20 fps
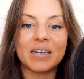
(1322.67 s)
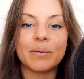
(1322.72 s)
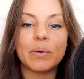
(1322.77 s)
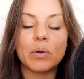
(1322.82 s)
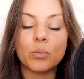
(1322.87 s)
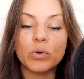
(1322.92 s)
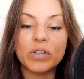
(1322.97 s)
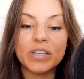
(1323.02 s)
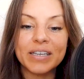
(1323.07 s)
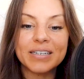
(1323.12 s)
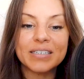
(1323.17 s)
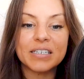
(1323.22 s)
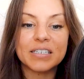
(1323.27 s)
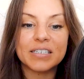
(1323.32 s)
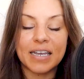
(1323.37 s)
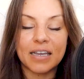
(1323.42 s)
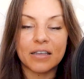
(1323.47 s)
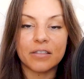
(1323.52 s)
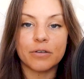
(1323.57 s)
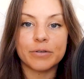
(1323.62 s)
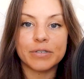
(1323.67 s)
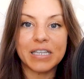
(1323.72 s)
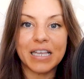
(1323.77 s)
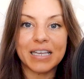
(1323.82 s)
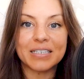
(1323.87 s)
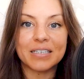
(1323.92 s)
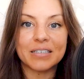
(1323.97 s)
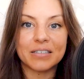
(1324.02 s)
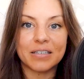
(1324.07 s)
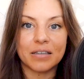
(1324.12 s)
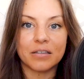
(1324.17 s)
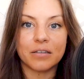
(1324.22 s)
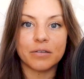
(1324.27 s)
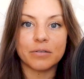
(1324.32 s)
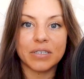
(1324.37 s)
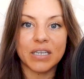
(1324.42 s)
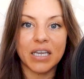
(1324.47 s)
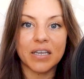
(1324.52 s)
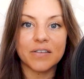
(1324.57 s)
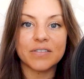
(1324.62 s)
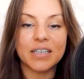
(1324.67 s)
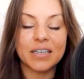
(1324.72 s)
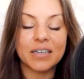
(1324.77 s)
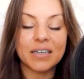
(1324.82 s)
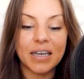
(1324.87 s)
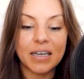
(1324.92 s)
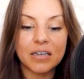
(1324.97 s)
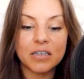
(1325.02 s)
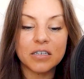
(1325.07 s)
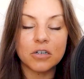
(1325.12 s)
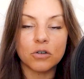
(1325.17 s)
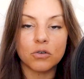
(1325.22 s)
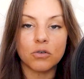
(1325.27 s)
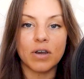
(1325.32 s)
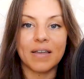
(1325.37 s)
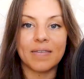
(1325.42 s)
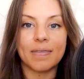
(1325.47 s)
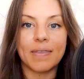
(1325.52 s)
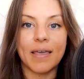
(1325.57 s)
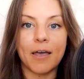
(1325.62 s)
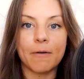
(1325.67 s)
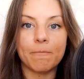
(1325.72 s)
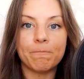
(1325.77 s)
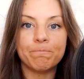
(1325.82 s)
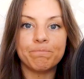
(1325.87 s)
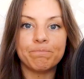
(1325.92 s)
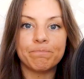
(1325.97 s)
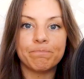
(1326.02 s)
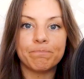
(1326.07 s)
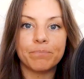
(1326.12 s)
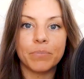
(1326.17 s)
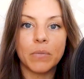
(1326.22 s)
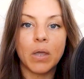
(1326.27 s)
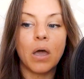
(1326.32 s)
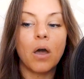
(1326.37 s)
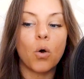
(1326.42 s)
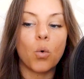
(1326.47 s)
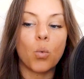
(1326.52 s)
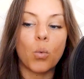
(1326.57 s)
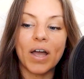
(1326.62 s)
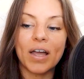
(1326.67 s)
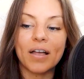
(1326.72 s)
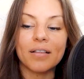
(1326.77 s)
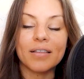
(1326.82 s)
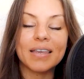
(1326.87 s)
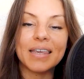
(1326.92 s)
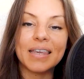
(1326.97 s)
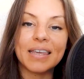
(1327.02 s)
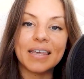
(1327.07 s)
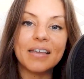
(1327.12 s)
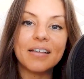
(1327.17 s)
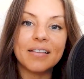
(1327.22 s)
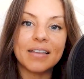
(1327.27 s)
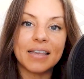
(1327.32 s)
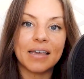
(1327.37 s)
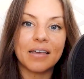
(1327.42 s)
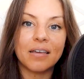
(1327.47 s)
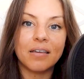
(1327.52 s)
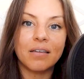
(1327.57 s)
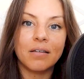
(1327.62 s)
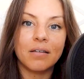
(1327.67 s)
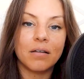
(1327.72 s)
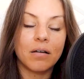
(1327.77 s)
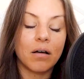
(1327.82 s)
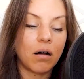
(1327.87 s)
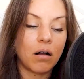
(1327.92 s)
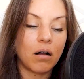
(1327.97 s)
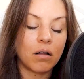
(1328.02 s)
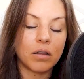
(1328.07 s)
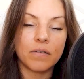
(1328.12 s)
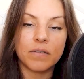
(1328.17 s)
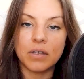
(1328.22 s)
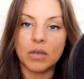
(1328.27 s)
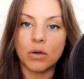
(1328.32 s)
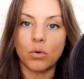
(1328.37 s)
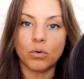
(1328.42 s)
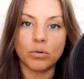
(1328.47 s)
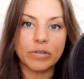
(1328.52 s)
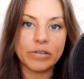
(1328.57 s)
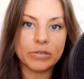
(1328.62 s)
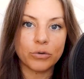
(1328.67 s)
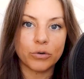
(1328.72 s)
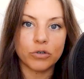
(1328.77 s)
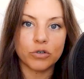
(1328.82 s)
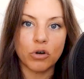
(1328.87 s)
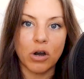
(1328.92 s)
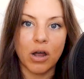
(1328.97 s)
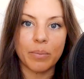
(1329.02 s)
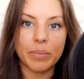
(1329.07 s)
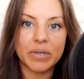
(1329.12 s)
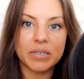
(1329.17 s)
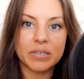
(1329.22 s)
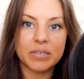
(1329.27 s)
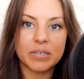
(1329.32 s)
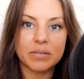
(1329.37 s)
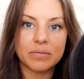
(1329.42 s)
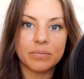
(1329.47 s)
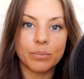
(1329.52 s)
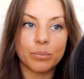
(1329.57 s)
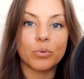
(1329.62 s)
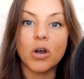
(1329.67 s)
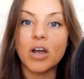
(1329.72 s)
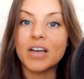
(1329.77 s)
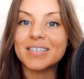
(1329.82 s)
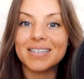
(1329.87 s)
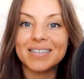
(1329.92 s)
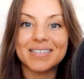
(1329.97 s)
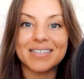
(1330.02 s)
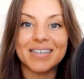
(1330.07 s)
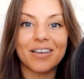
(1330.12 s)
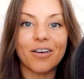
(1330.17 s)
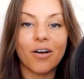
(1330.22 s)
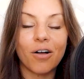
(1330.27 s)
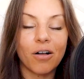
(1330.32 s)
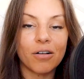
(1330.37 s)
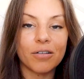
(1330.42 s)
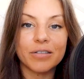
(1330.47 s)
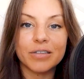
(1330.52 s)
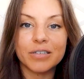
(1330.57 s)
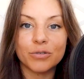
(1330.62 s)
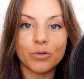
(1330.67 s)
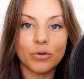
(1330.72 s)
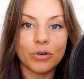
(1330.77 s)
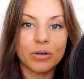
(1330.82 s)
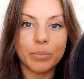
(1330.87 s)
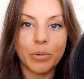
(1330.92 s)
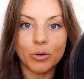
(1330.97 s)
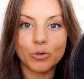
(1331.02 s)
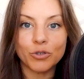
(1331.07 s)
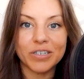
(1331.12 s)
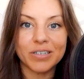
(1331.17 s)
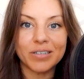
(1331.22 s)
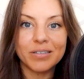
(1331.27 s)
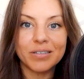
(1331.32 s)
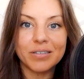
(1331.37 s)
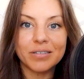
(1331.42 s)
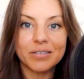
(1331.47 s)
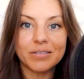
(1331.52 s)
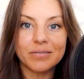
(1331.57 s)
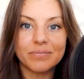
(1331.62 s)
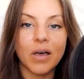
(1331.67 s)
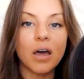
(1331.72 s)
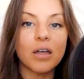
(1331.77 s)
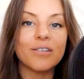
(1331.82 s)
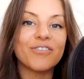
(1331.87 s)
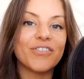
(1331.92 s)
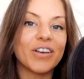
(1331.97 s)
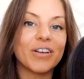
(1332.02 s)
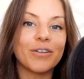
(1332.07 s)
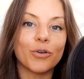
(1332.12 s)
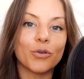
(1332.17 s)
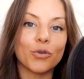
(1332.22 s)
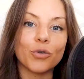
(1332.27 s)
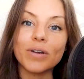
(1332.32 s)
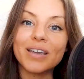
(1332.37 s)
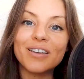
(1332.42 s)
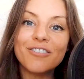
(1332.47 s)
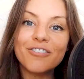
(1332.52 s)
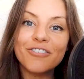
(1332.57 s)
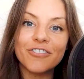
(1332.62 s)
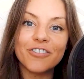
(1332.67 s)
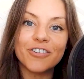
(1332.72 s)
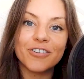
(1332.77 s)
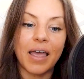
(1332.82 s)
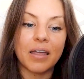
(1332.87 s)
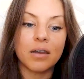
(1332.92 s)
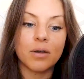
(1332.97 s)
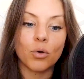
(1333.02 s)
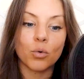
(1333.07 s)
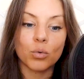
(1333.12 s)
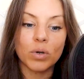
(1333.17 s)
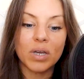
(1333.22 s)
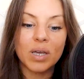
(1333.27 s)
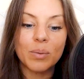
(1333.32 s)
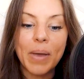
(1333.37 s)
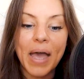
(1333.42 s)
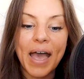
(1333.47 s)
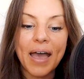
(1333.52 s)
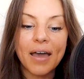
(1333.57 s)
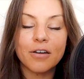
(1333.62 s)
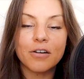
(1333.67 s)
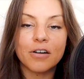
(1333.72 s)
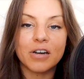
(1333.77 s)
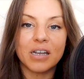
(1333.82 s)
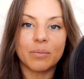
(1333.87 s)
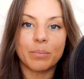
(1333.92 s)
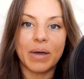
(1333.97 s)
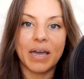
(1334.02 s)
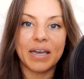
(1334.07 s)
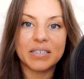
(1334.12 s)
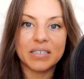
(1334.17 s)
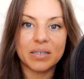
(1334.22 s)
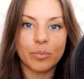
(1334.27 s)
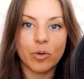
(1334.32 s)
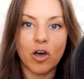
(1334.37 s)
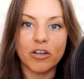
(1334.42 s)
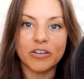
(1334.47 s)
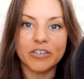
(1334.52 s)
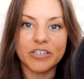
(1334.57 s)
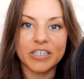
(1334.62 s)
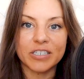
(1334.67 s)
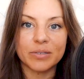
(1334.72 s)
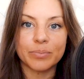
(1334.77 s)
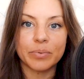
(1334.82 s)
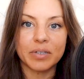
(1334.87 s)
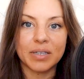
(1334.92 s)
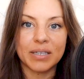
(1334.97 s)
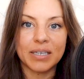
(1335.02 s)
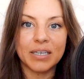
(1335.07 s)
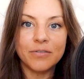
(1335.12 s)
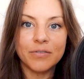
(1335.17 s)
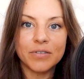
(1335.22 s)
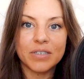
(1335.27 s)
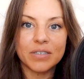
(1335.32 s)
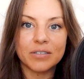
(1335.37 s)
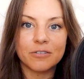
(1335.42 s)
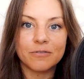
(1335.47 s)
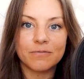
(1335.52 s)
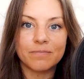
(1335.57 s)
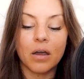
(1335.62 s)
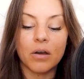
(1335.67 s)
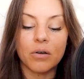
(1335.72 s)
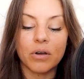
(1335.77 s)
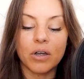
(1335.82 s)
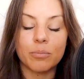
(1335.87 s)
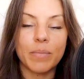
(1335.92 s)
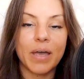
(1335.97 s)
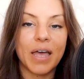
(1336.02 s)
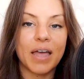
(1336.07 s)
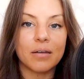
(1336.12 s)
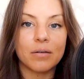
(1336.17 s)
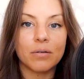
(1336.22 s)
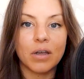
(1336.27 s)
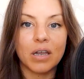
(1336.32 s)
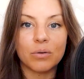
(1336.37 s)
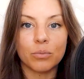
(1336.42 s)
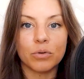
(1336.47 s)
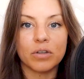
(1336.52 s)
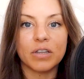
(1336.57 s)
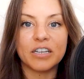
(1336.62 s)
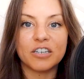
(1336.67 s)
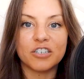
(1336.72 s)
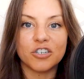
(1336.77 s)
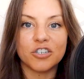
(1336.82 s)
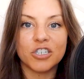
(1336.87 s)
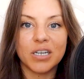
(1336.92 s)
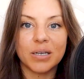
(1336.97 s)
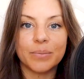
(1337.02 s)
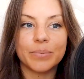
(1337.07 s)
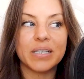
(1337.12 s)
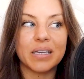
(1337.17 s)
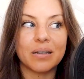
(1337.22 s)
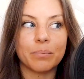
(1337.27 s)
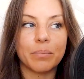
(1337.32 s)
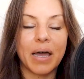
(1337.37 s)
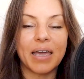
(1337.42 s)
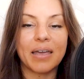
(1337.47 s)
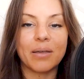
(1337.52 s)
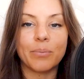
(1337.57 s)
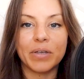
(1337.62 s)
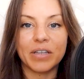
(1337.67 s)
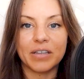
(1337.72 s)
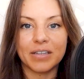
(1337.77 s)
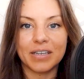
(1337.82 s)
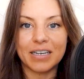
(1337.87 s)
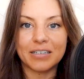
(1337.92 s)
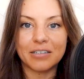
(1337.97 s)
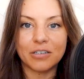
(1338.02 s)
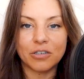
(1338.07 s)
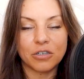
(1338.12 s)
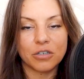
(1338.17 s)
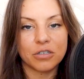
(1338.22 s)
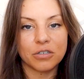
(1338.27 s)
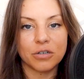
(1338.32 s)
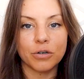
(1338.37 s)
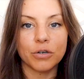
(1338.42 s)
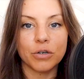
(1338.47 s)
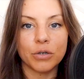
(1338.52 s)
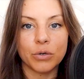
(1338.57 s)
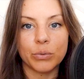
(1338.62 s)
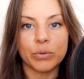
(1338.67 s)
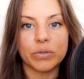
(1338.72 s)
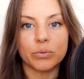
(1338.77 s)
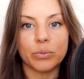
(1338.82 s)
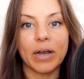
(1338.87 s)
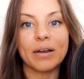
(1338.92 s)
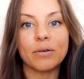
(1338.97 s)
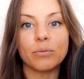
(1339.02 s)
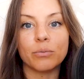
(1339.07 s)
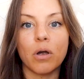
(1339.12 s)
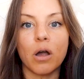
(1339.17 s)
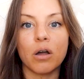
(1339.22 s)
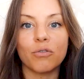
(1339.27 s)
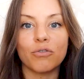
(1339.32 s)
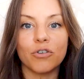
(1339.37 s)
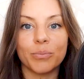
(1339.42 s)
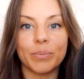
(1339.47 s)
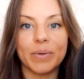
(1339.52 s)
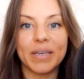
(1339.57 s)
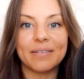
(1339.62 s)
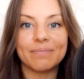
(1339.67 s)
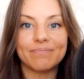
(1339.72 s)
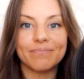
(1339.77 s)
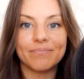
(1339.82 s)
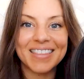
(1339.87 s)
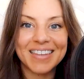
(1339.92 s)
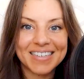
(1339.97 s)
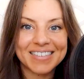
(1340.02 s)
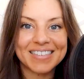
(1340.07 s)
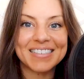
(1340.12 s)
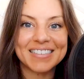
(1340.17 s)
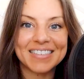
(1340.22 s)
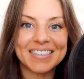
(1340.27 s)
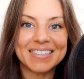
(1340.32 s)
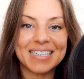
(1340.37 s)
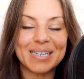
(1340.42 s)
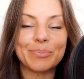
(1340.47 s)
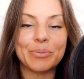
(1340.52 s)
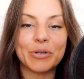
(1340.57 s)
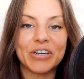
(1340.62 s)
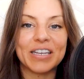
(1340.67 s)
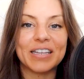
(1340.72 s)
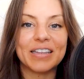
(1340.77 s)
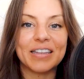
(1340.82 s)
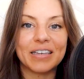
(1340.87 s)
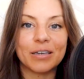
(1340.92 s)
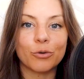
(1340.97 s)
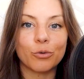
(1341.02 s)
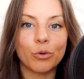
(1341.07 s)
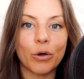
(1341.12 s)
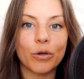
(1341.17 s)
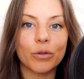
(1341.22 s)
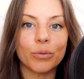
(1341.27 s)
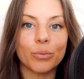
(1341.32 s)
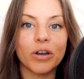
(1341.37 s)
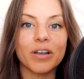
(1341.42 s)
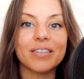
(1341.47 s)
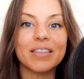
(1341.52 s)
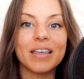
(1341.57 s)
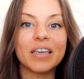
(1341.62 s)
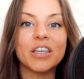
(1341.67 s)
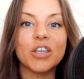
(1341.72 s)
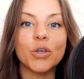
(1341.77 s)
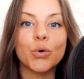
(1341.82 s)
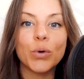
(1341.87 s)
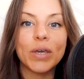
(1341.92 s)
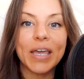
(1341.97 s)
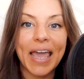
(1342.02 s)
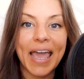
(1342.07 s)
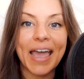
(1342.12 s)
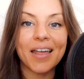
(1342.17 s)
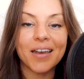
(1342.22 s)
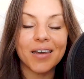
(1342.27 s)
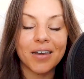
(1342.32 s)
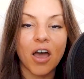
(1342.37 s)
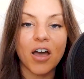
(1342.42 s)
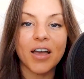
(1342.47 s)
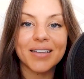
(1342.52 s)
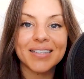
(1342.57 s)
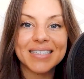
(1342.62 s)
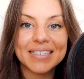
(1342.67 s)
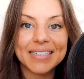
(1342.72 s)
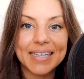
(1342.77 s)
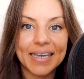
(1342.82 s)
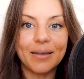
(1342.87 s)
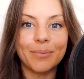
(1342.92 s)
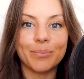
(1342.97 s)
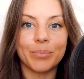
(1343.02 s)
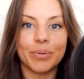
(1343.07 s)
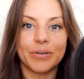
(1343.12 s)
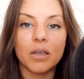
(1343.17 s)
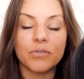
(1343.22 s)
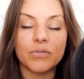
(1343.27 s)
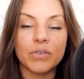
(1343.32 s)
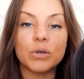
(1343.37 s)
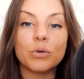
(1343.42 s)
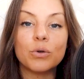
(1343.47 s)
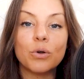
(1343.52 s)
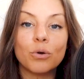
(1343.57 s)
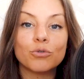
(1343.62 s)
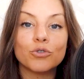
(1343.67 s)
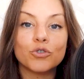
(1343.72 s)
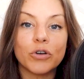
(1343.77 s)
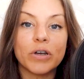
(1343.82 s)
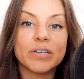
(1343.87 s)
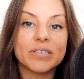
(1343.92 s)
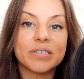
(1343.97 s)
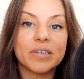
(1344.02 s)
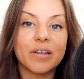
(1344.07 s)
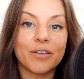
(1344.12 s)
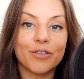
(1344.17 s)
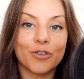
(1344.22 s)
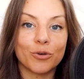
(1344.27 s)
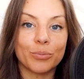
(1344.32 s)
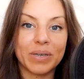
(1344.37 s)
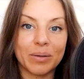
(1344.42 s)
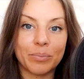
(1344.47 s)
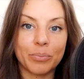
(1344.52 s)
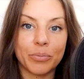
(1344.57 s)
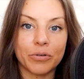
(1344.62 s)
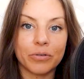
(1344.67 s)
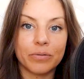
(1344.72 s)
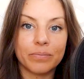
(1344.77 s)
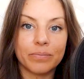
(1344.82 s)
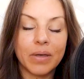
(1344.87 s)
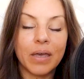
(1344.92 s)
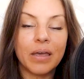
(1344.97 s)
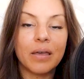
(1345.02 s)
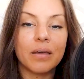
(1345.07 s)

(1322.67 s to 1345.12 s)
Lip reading: And am I willing to take those lessons and those gifts and integrate them while healing all of the old stored traumas, processing all the stored emotions, unfelt grief, and repatterning my subconscious beliefs around men and relationships and my ability to discern who is right and wrong for me? This is the deeper healing and growth work that you cannot skip. If you don't trust other people